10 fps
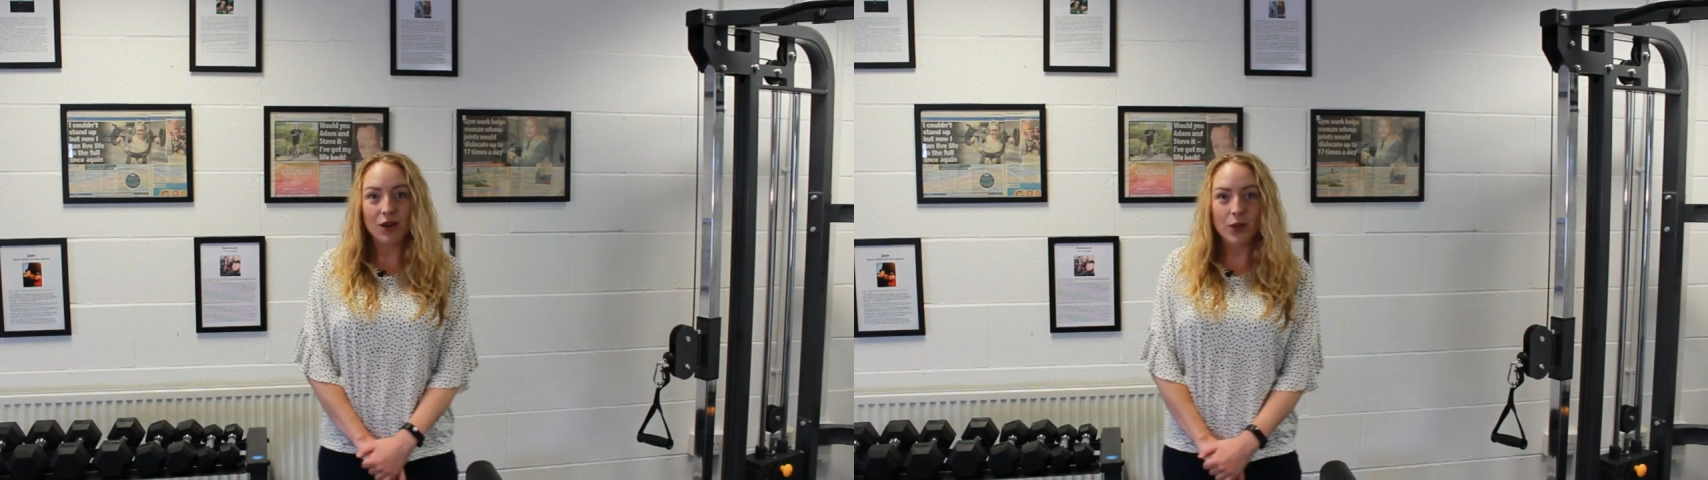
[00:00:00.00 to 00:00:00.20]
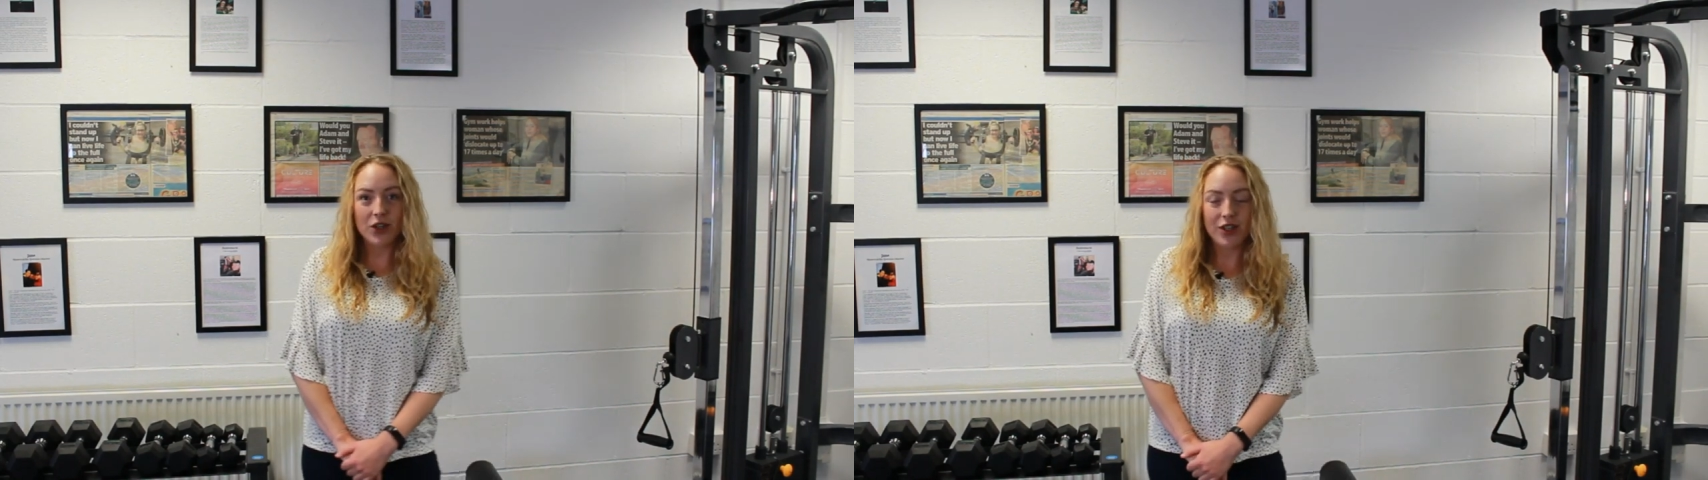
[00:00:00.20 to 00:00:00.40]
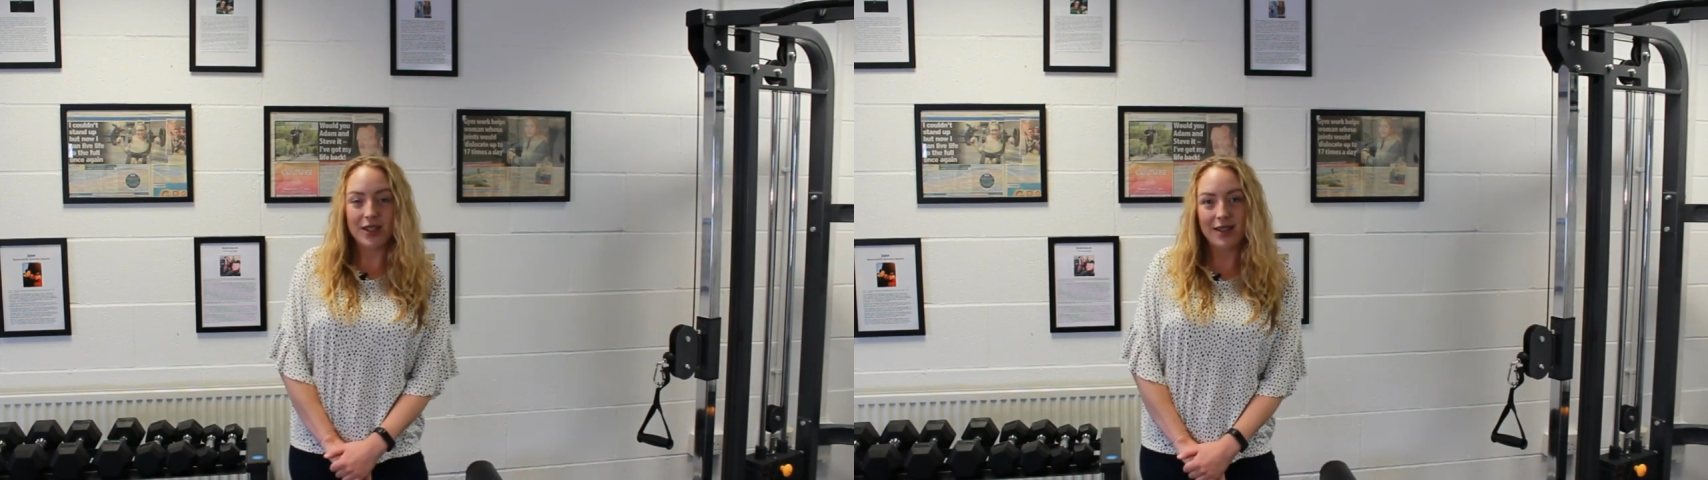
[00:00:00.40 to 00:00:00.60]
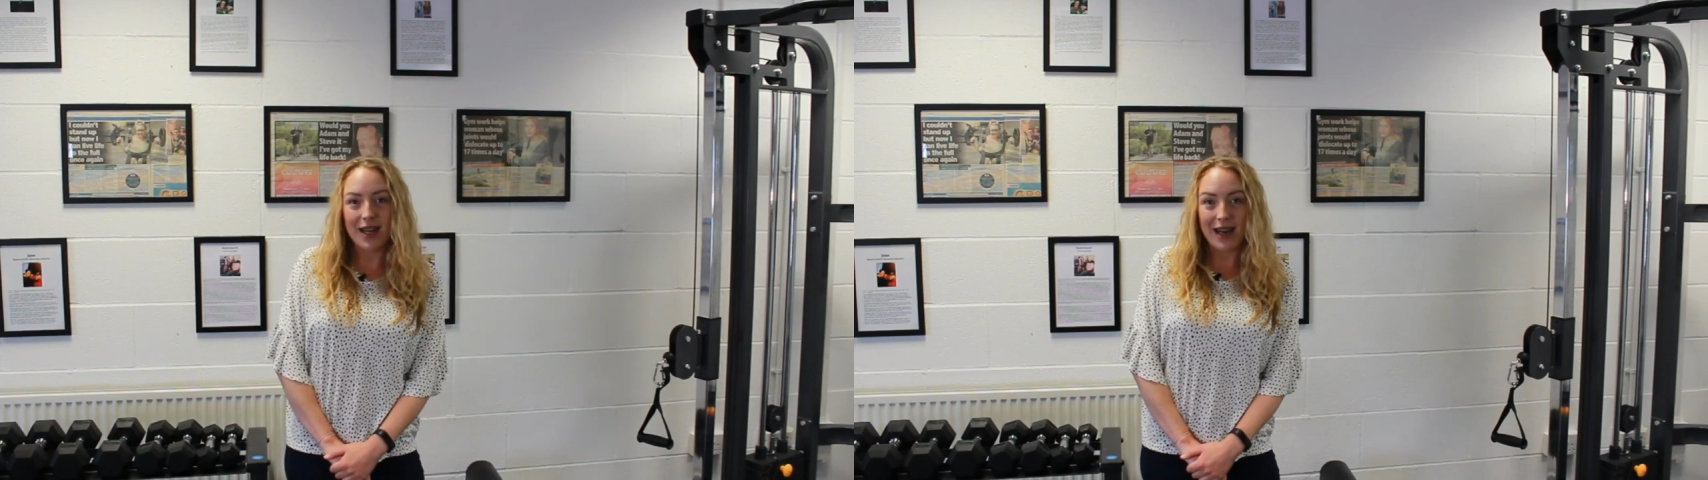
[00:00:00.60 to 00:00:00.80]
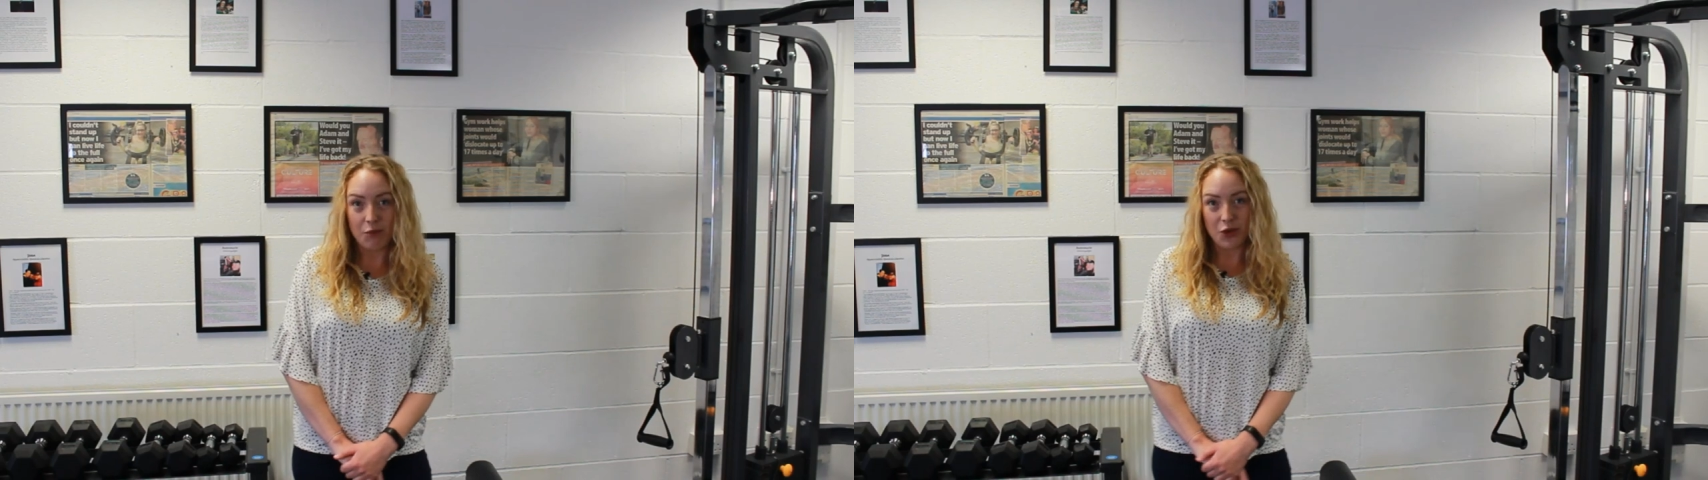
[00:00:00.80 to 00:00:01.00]
which is
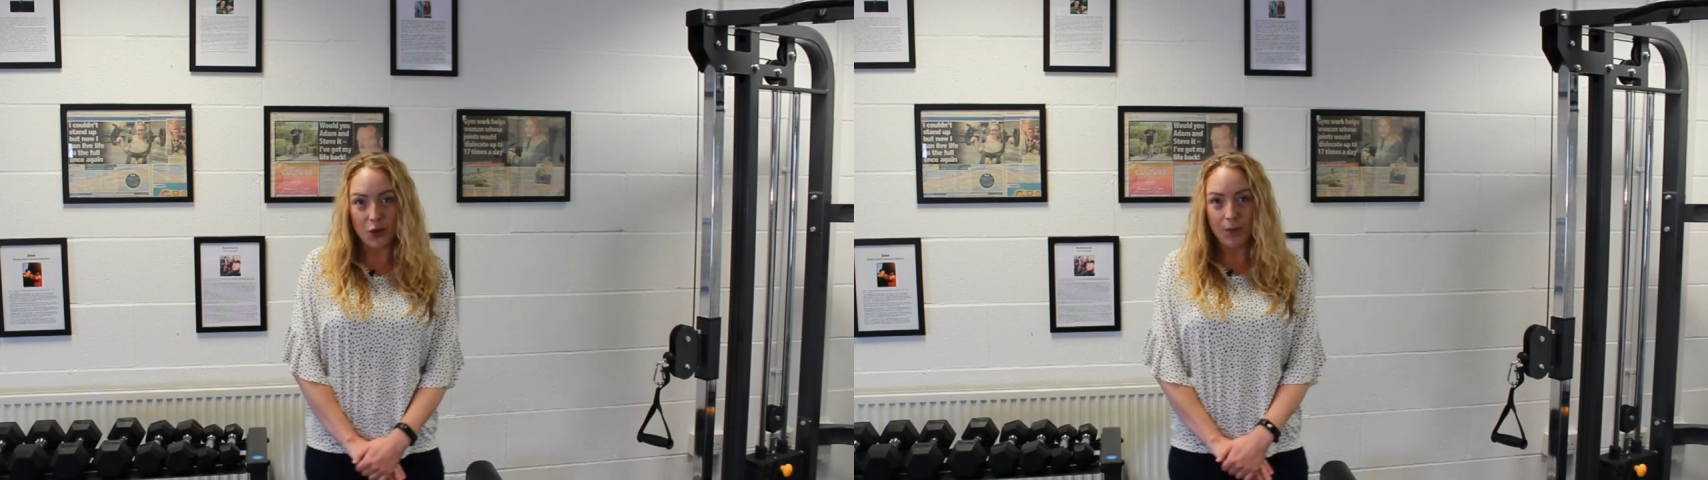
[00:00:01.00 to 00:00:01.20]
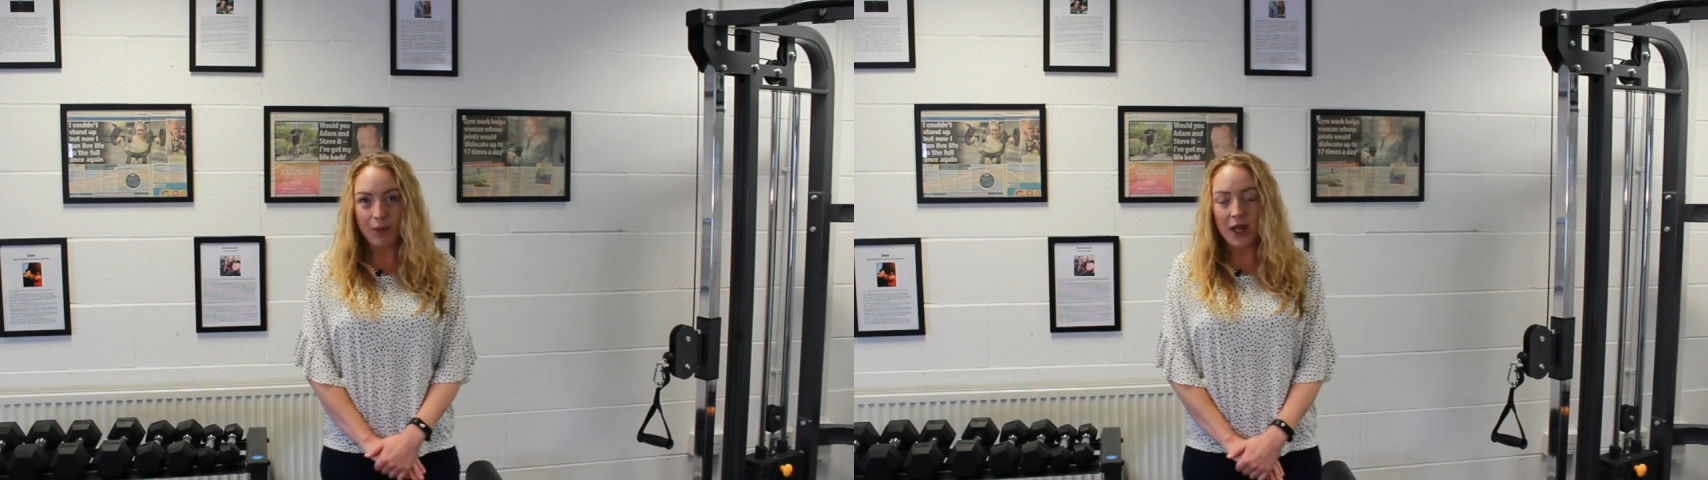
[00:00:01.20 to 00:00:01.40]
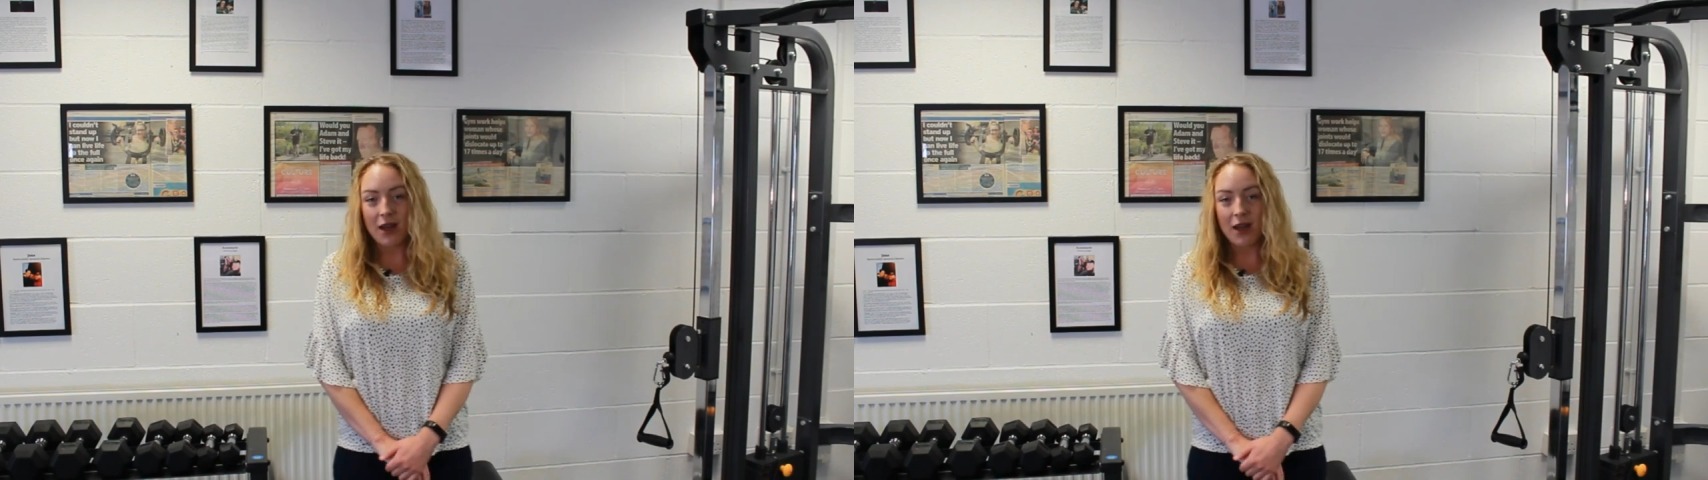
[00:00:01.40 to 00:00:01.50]
a Labrador.